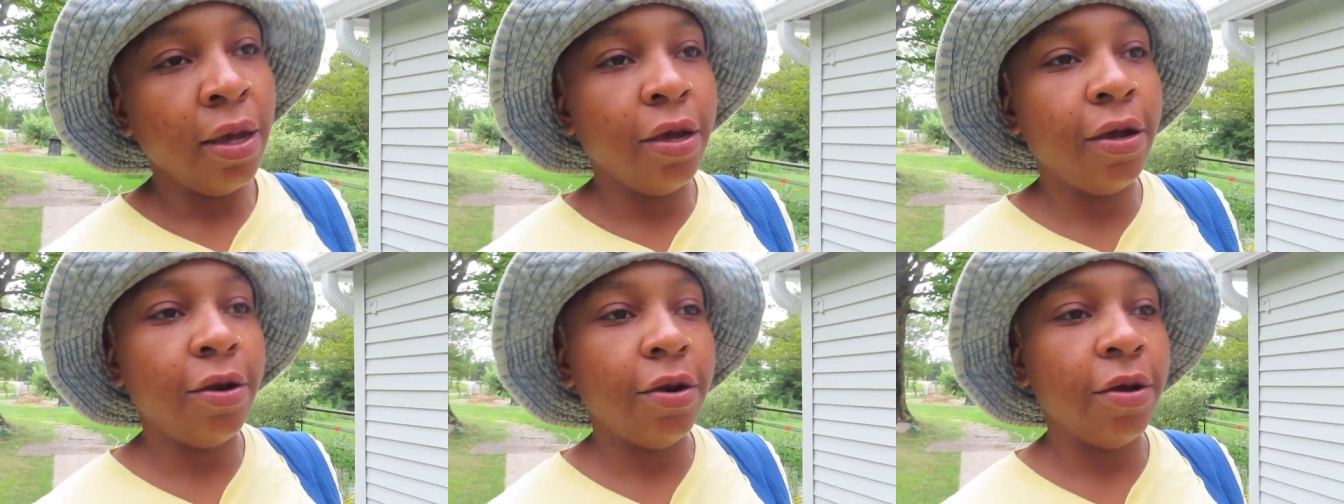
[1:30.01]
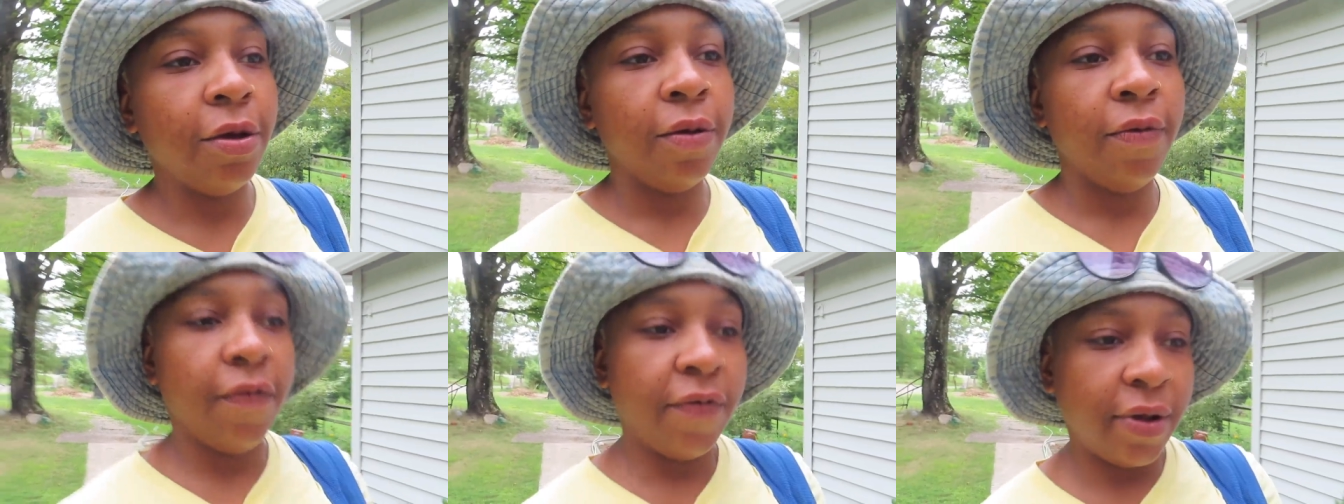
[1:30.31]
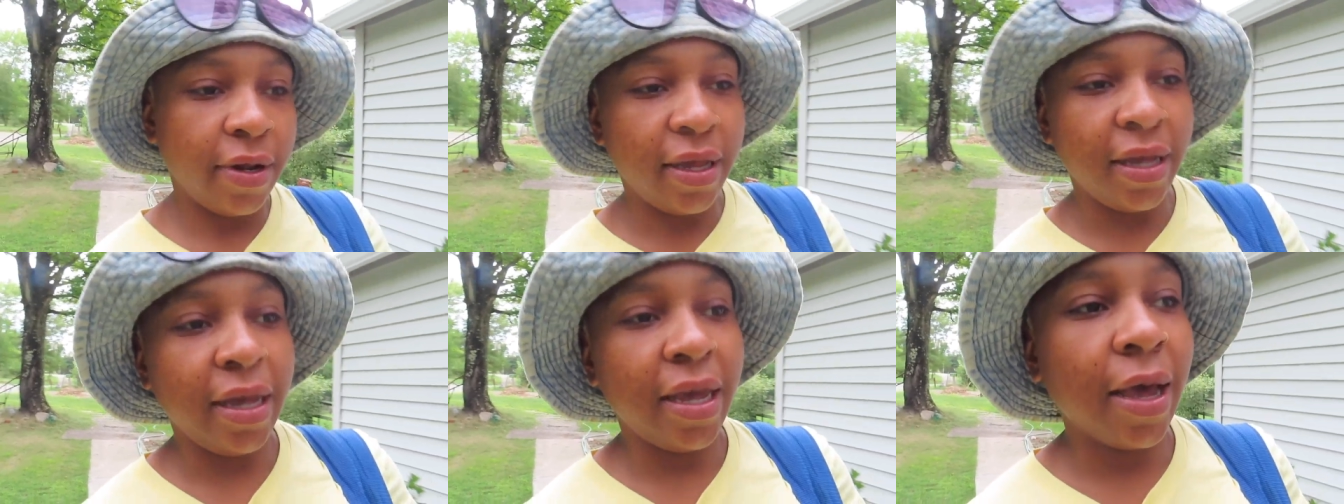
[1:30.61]
You know,
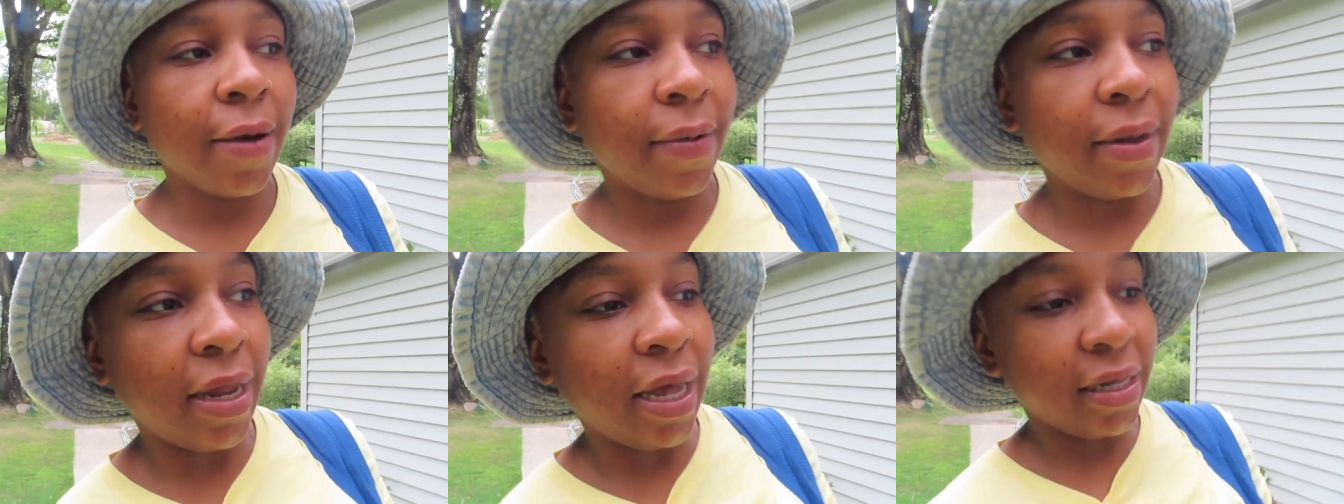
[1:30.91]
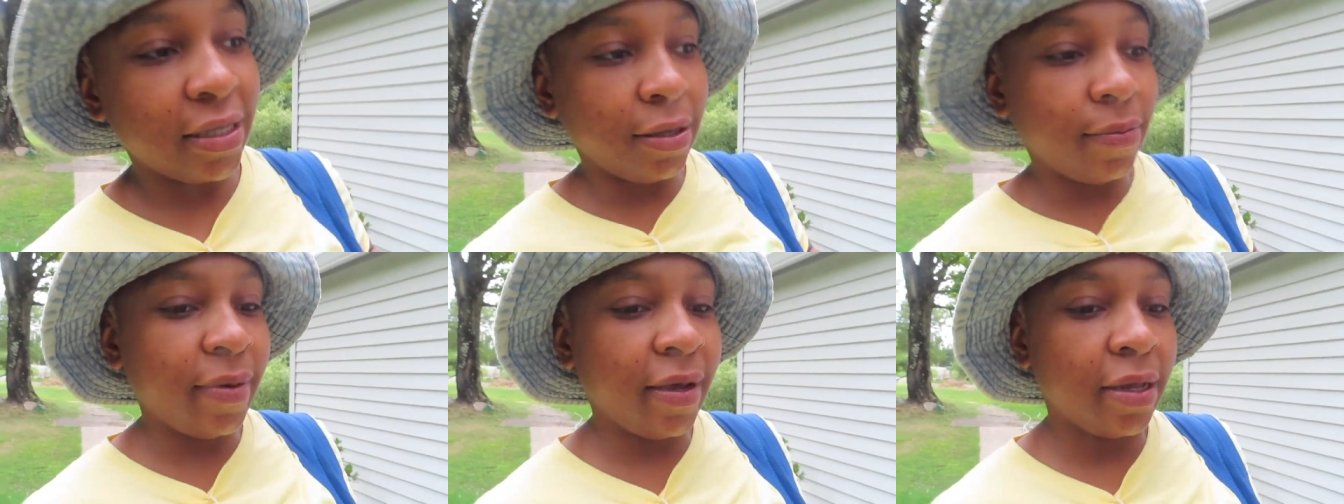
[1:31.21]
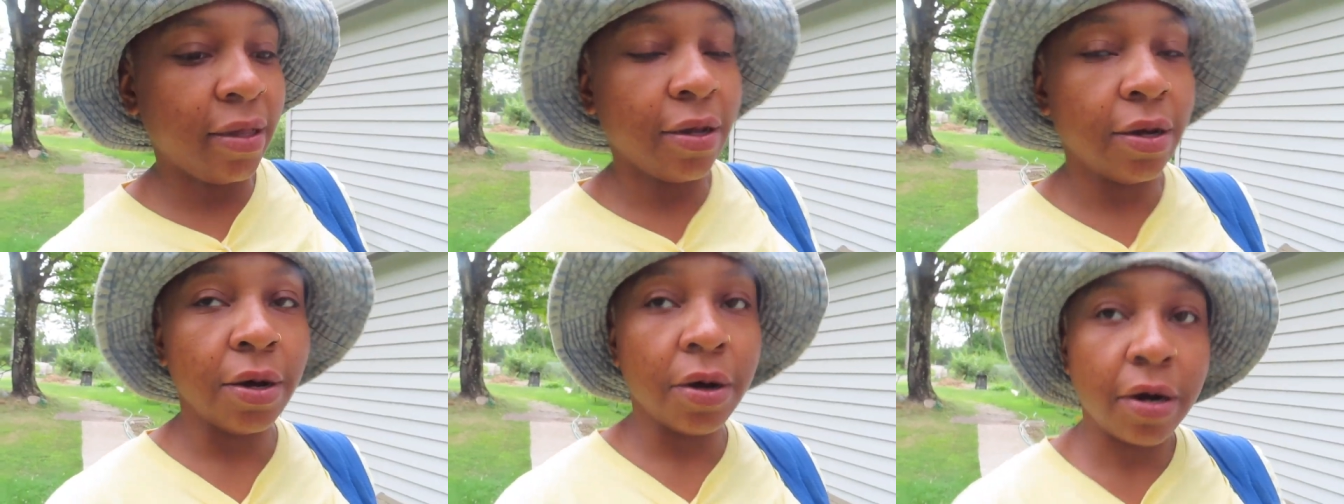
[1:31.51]
hopefully I would like to be
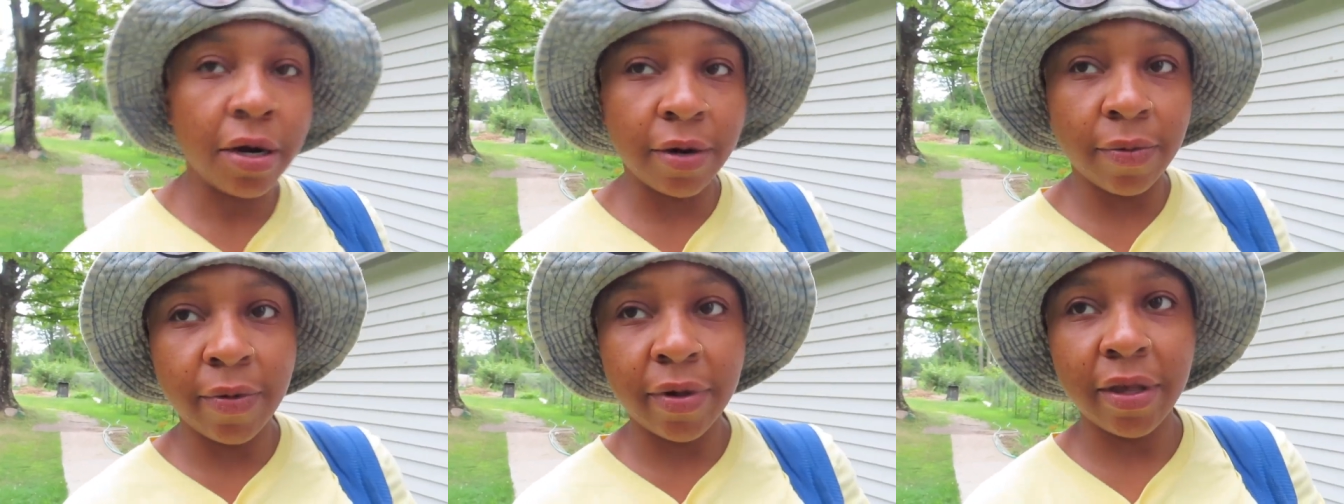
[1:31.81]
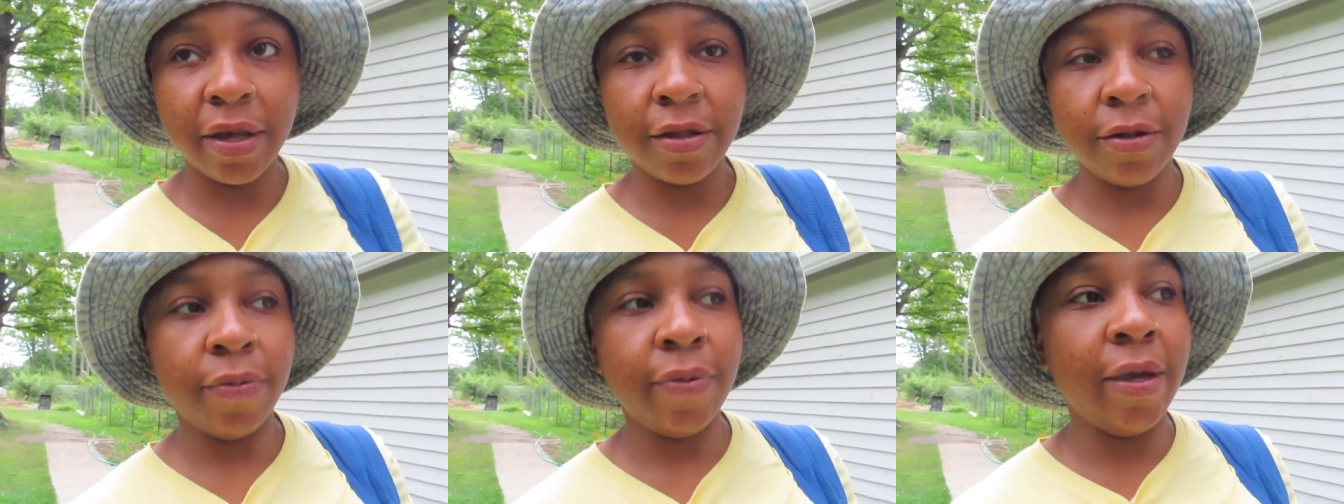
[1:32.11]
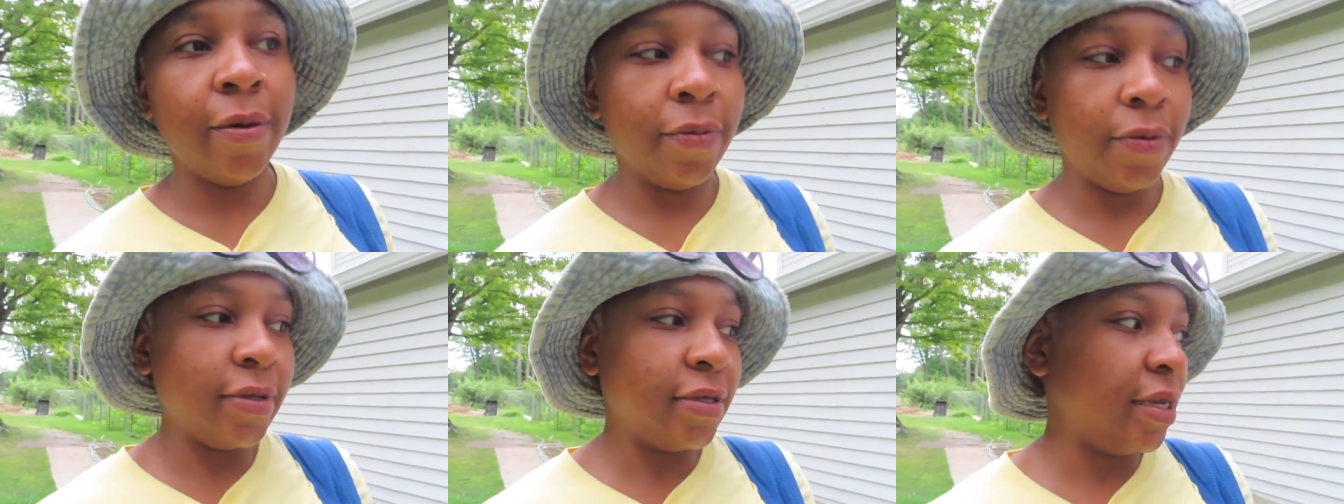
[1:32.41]
in the garden with other
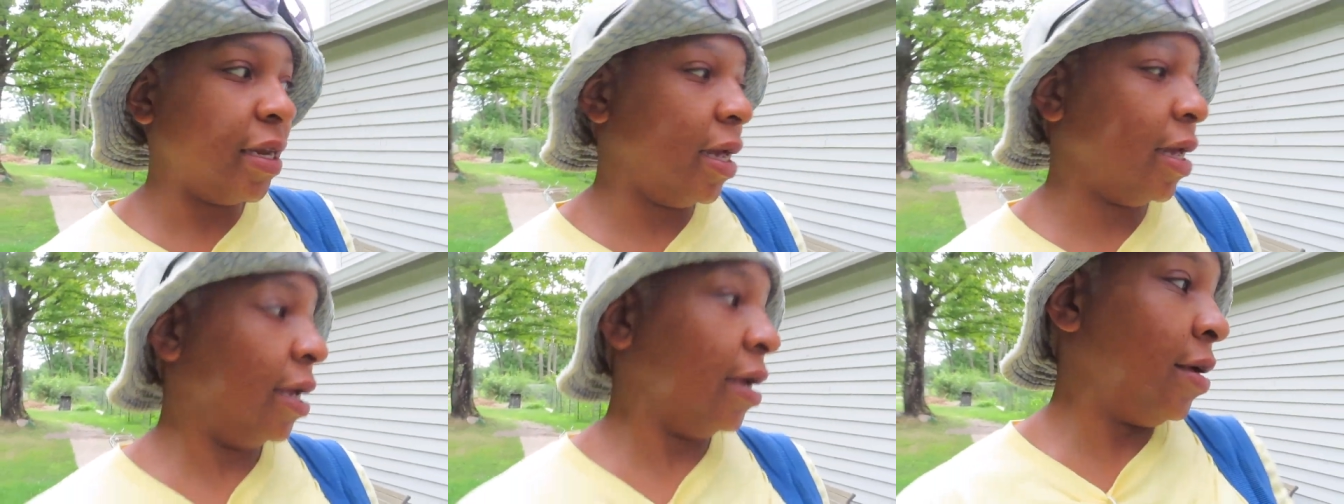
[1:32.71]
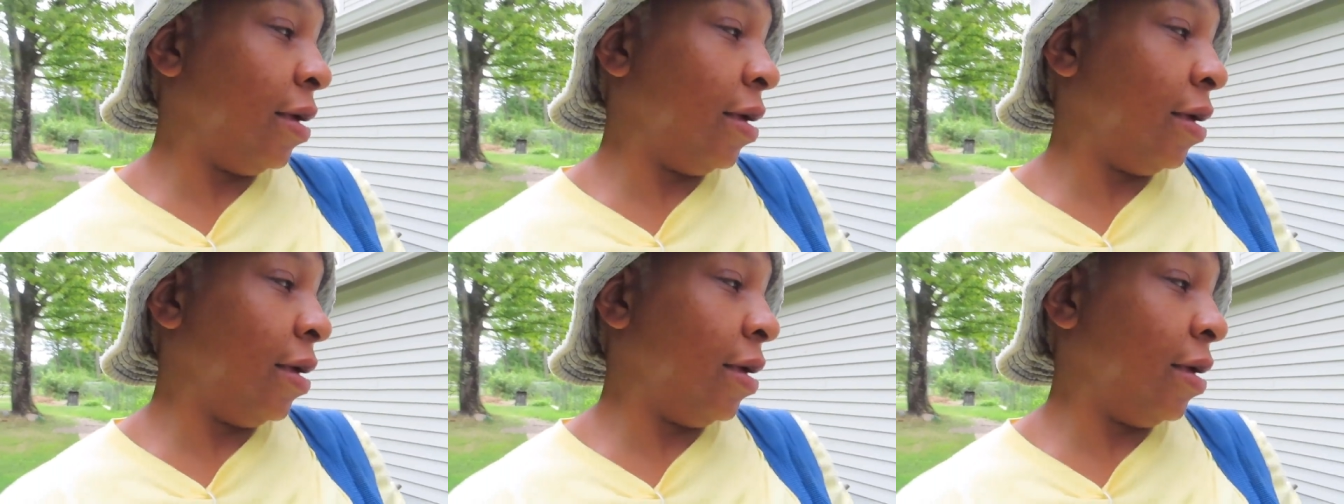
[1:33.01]
people today.